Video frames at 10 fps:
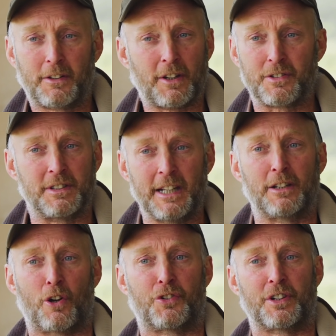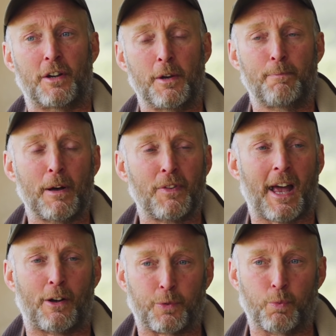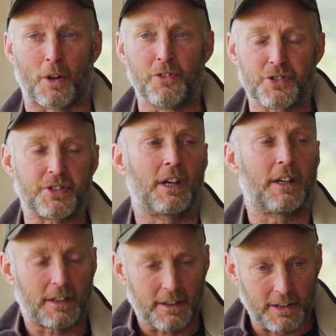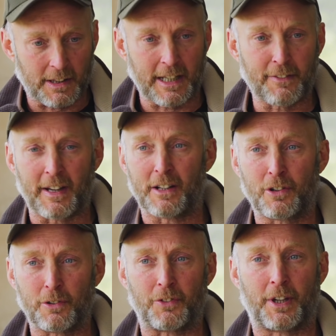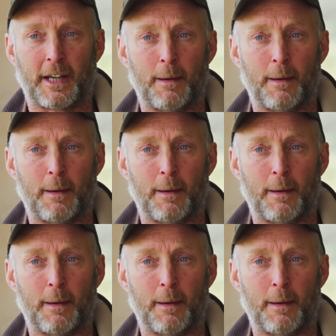It doesn't need a cost itself. You build a house once, leave it, do not take it